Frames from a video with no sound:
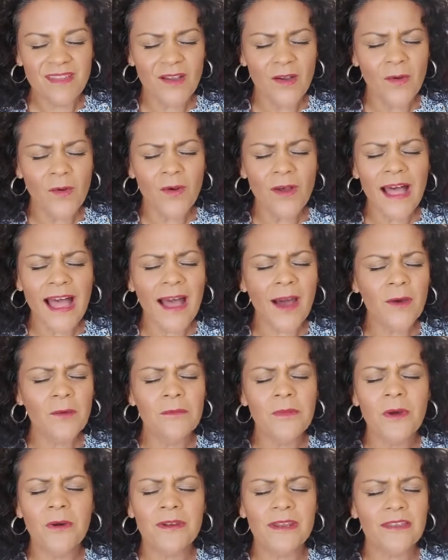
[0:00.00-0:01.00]
old
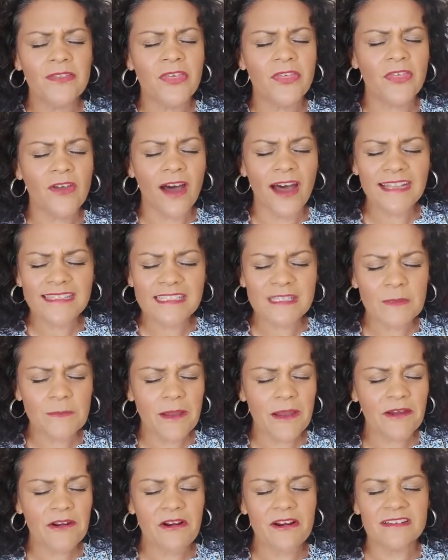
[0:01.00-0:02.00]
outmoded thoughts
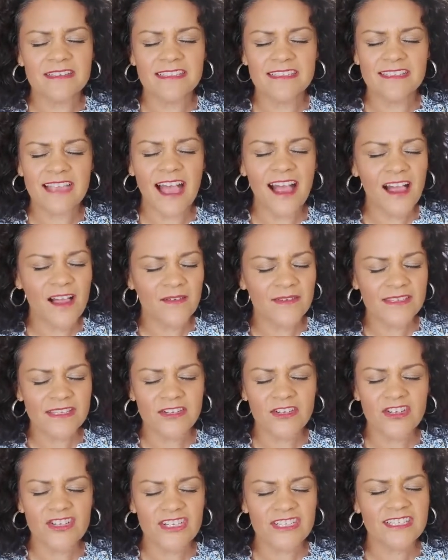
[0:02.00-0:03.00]
about ourselves that
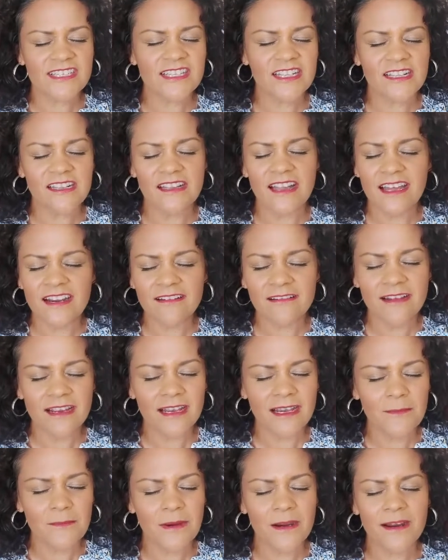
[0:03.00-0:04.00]
are just cluttering
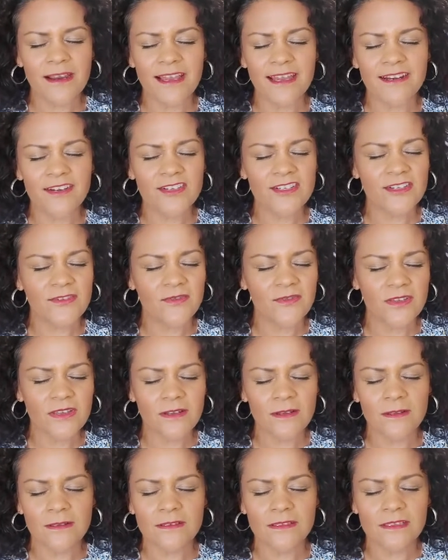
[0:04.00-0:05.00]
up our energy
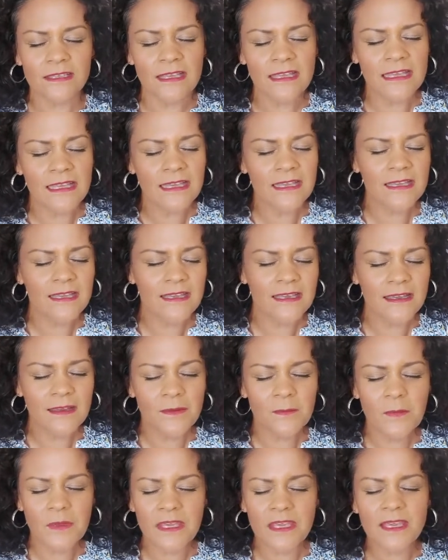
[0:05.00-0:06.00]
field.
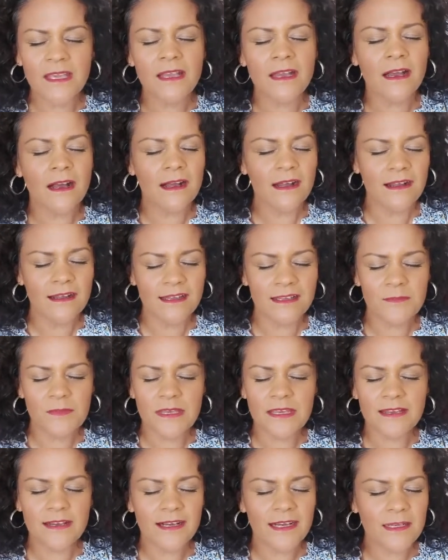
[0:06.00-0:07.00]
Be gone,
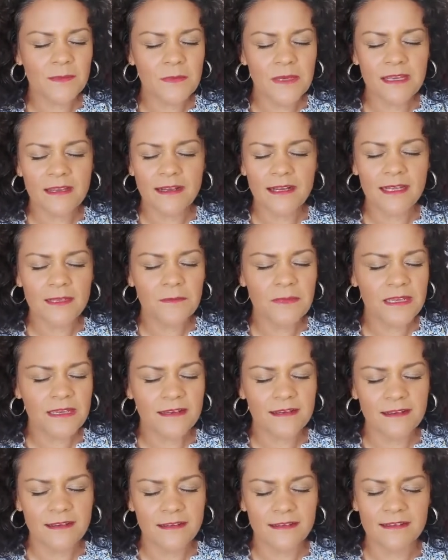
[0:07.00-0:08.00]
be gone, be gone, be
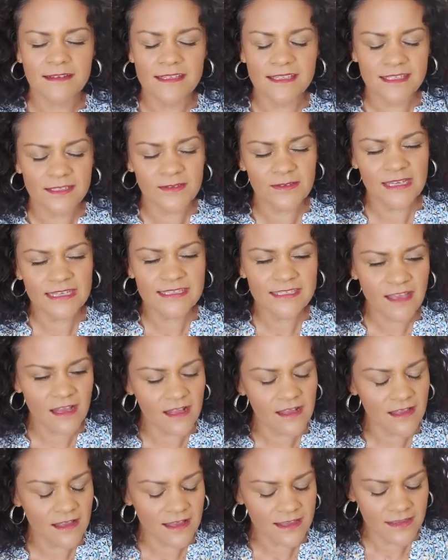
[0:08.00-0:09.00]
gone. So let's
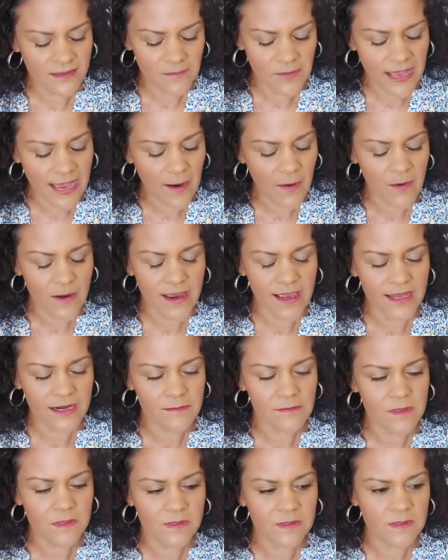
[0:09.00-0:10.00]
call on the power
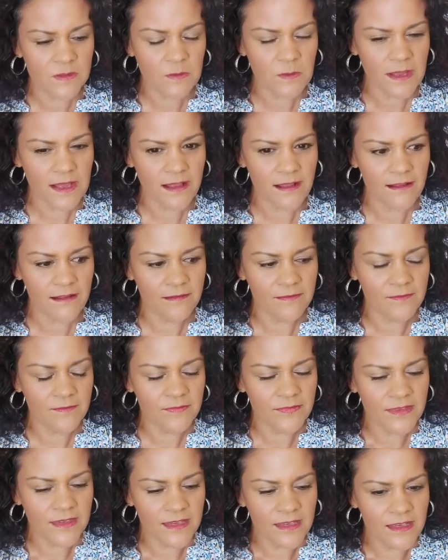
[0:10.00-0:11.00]
animals as well,
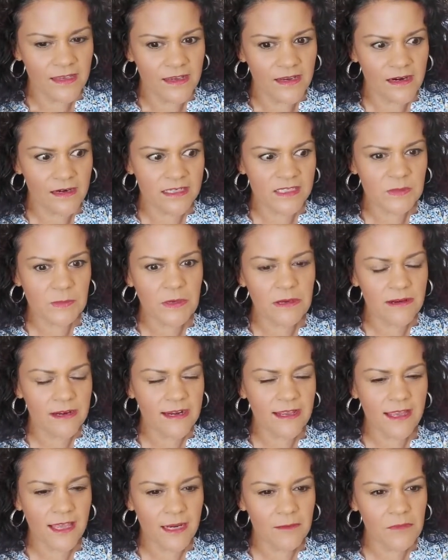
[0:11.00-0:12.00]
our
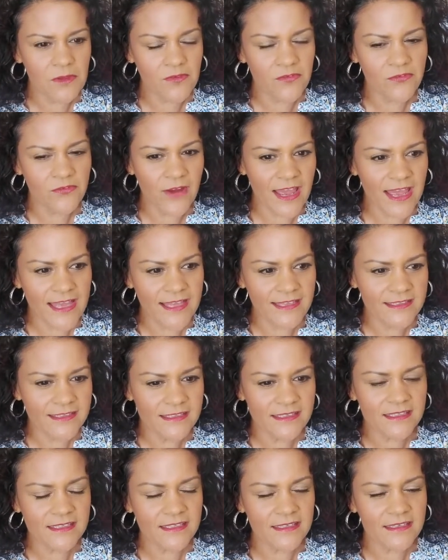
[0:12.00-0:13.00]
spirit animal
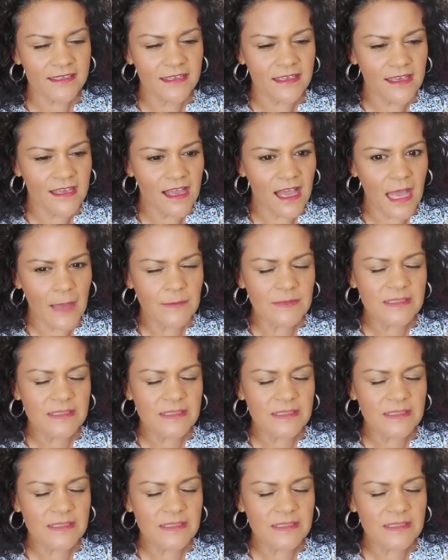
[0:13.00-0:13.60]
friends. I'm